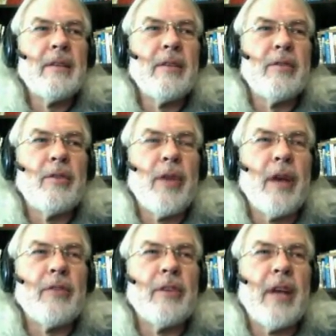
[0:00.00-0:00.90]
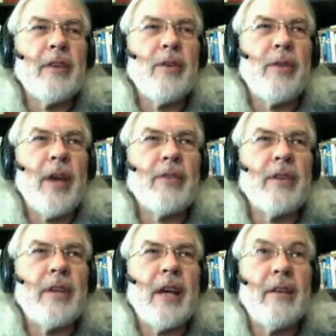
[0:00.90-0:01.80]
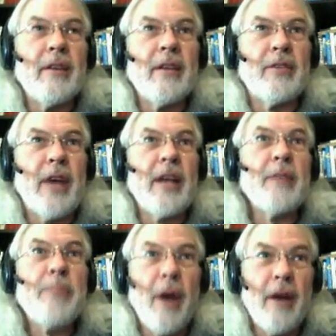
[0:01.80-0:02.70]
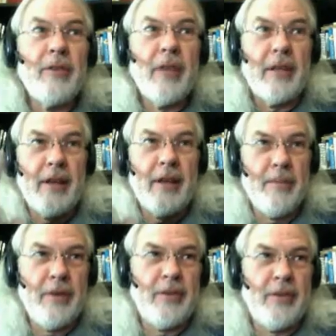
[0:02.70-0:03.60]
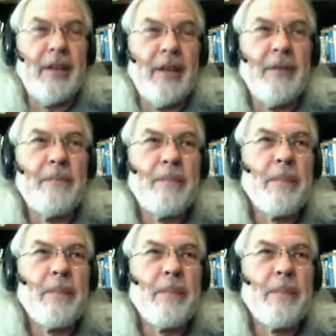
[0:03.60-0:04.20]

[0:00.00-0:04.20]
It says 2009, 2010. The exciting part is yet to come, they're saying.